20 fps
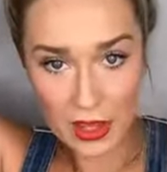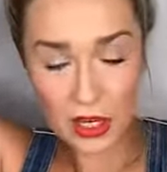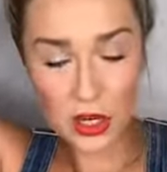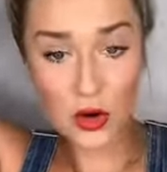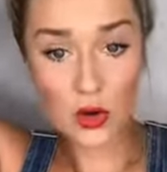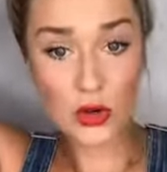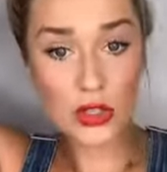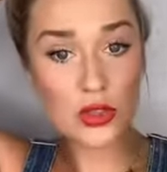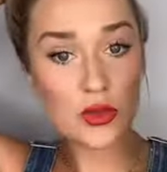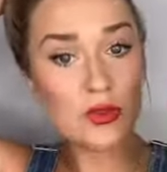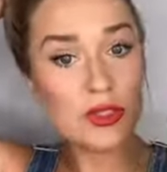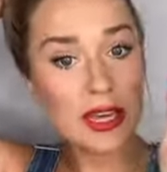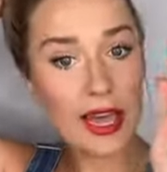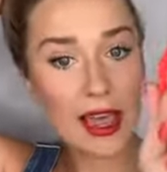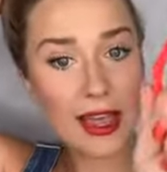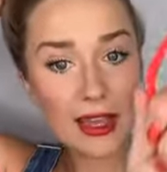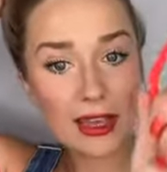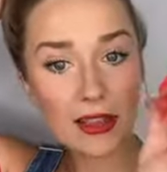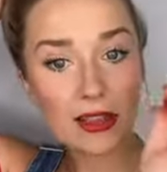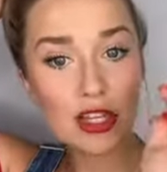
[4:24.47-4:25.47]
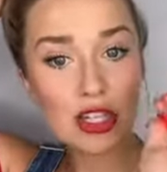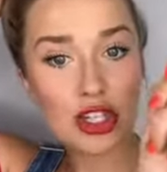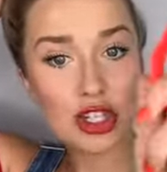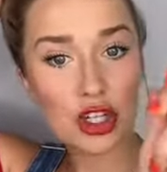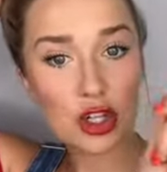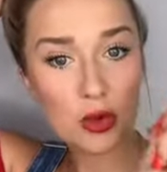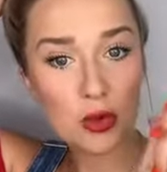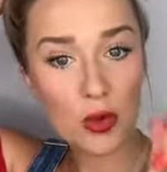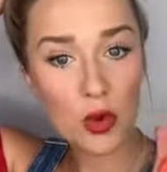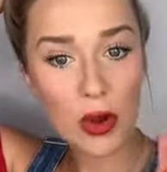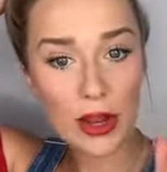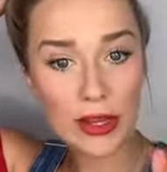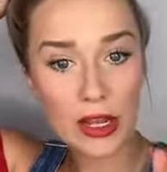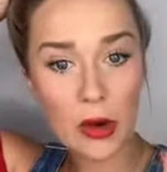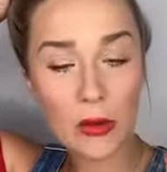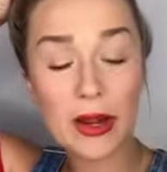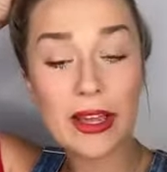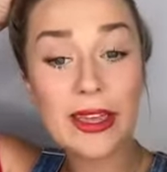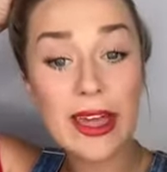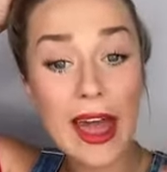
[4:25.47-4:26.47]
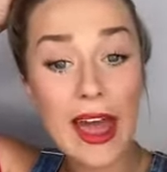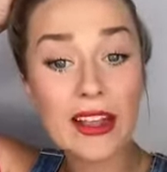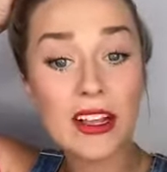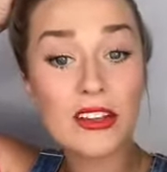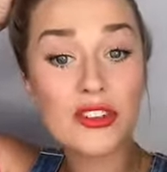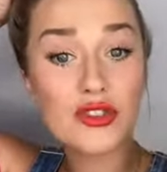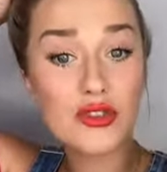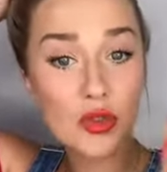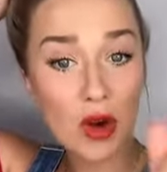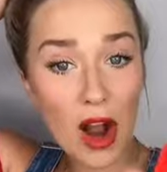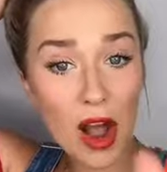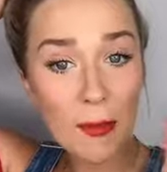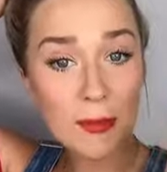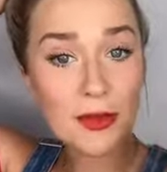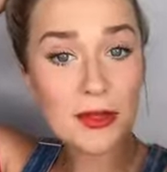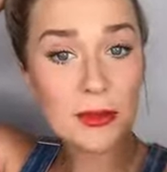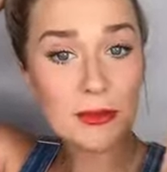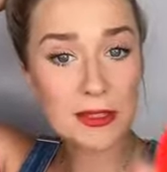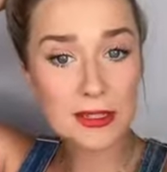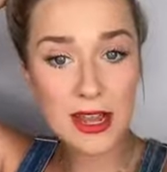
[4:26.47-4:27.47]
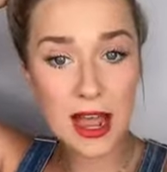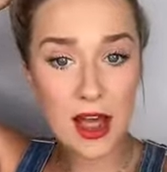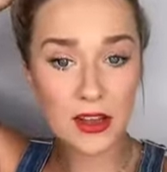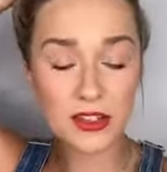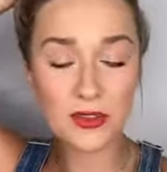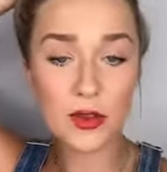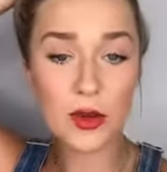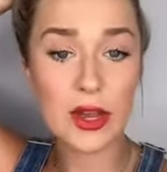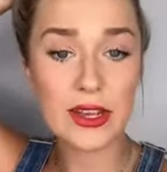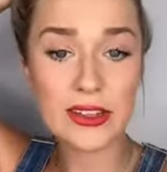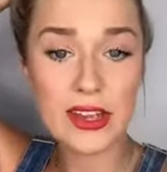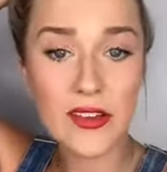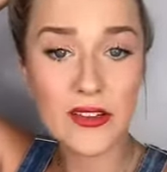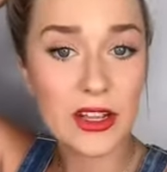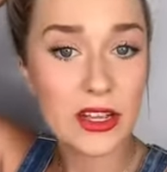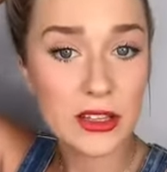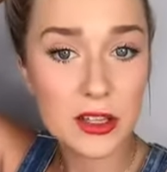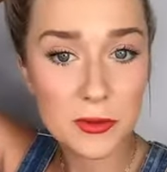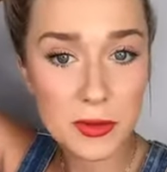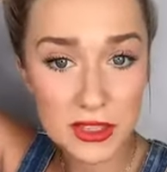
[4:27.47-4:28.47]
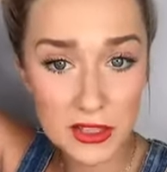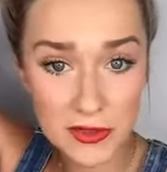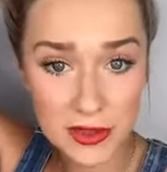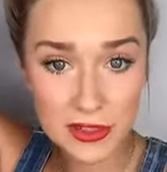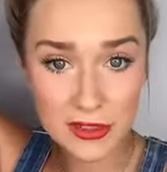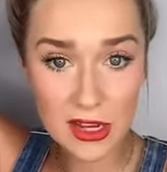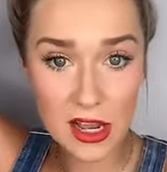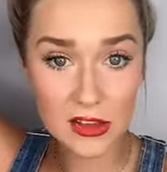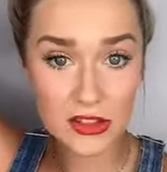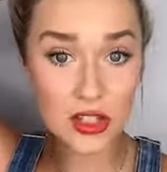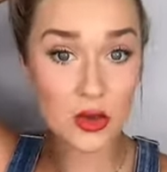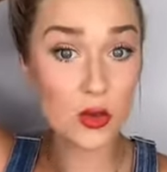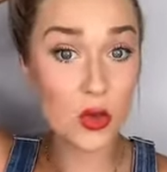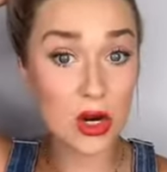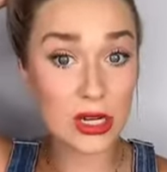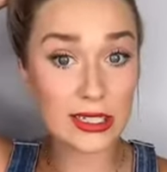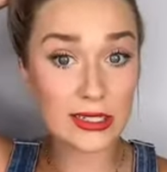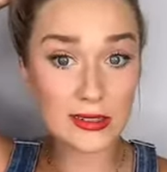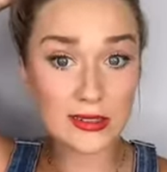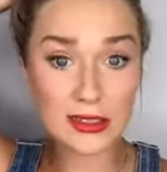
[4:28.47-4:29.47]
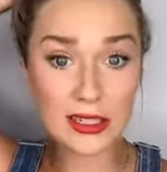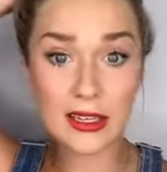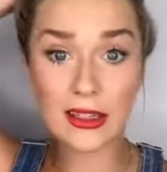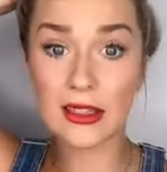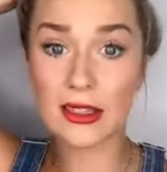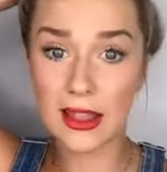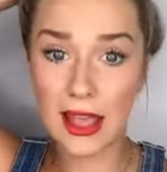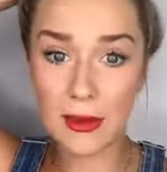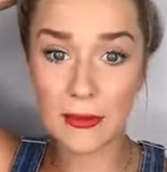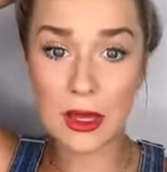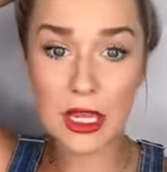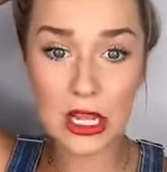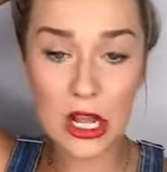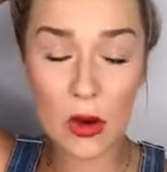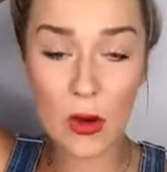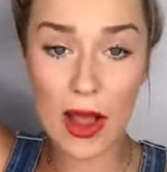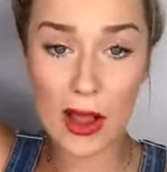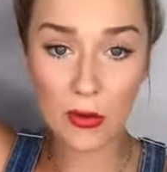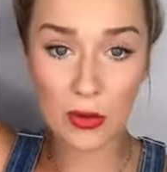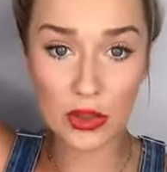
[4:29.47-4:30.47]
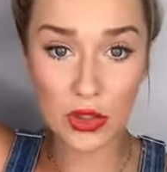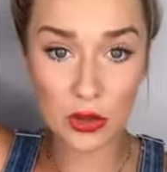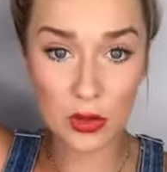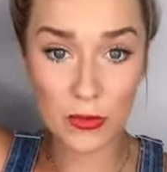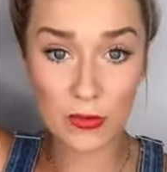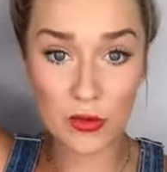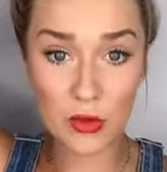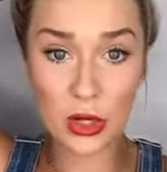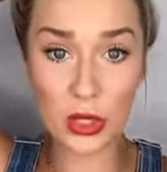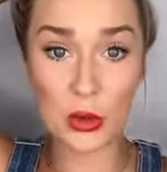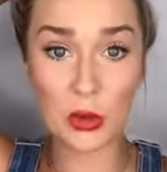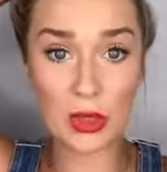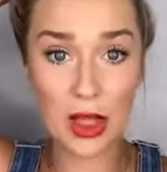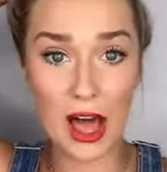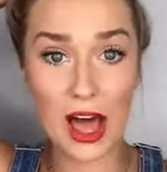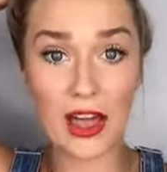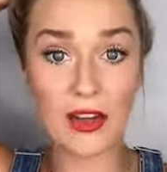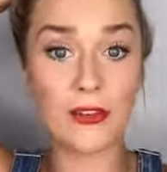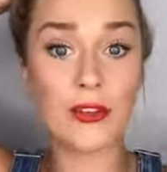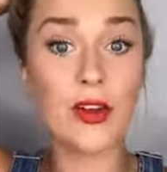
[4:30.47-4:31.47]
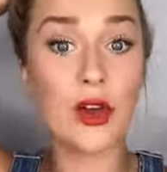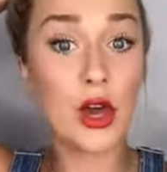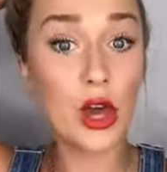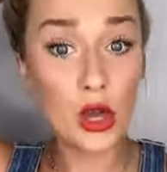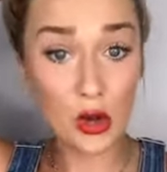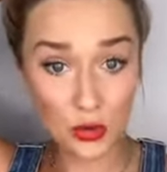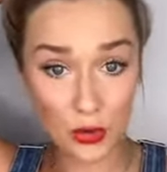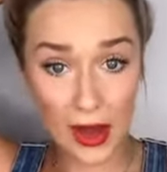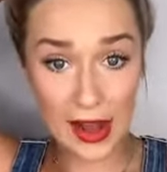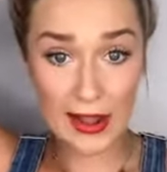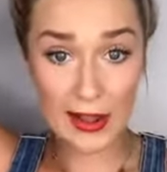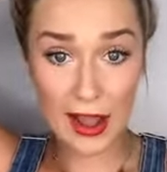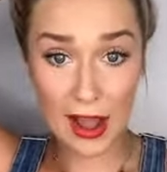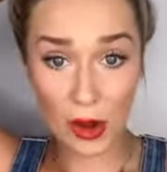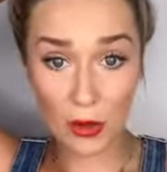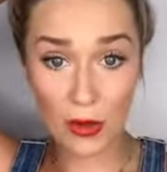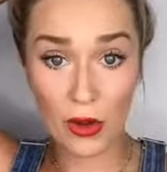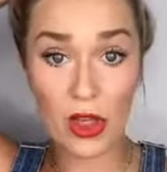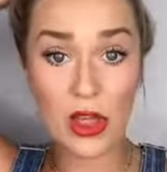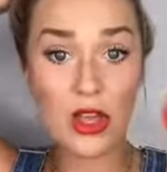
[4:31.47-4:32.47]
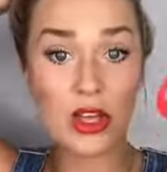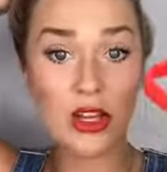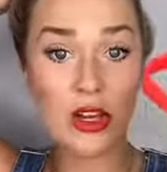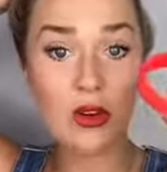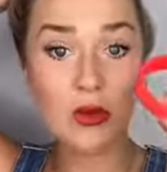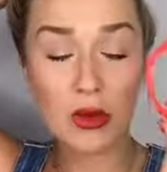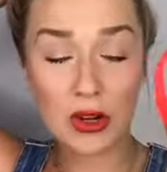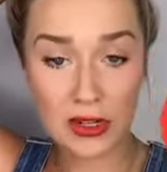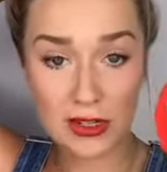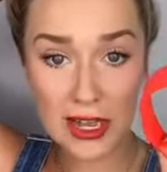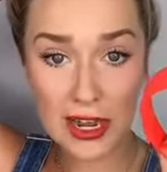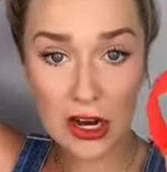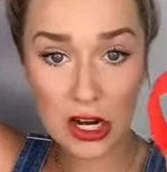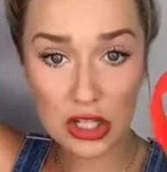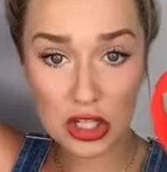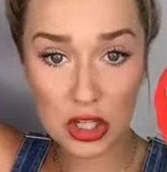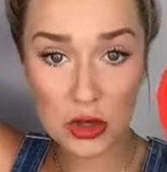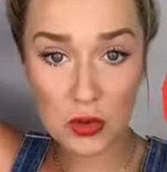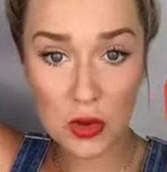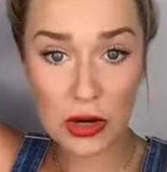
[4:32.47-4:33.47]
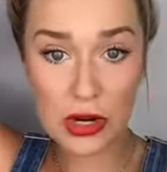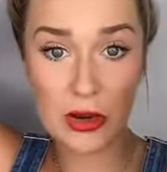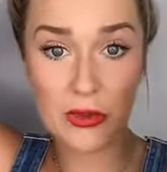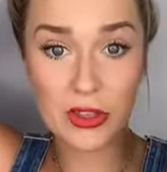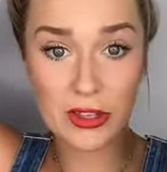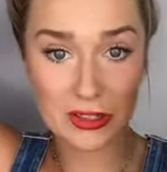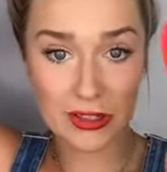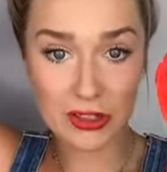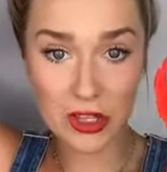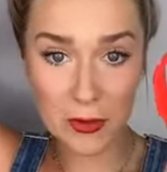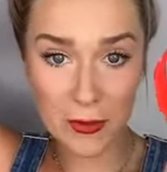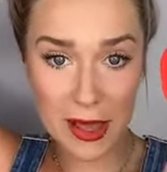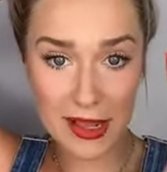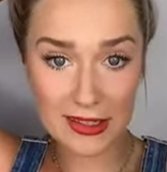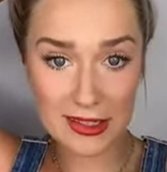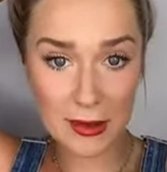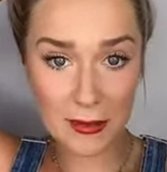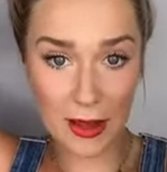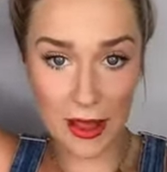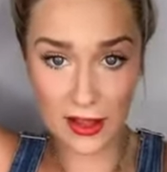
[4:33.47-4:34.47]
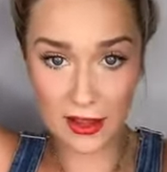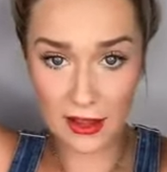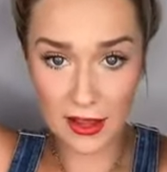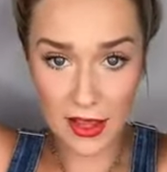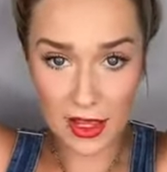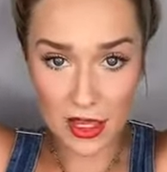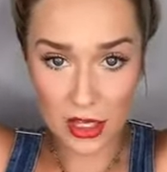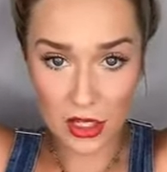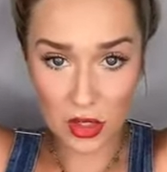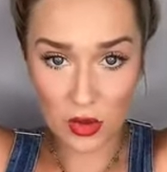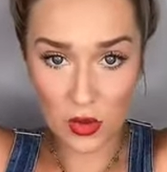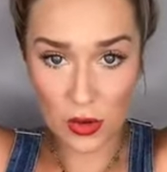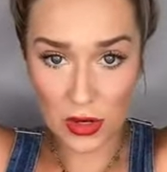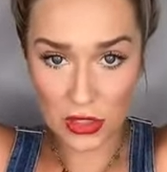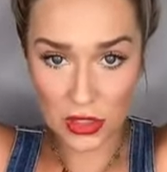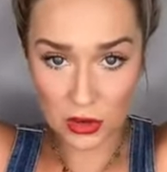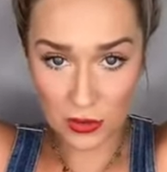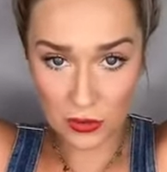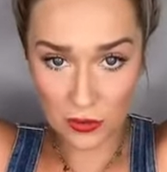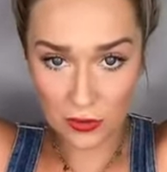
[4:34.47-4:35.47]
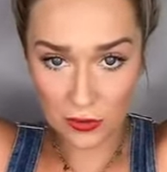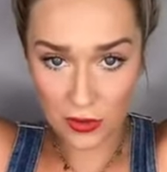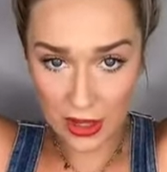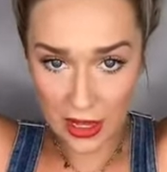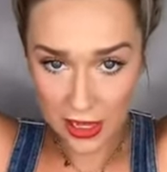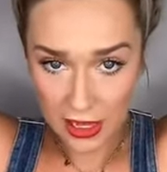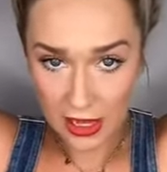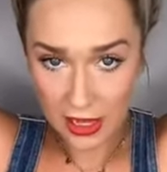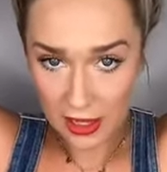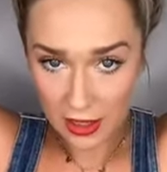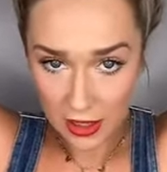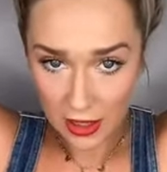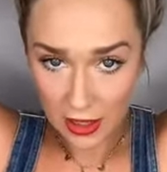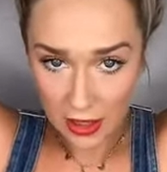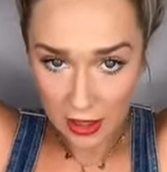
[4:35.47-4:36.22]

You're going to take the 2.0. Again, drop some styles. If you guys have any specific styles you're wanting to see, let me know. I will do them for you live right now. We're gonna take our 2.0. This is our messy bun. You're going to feed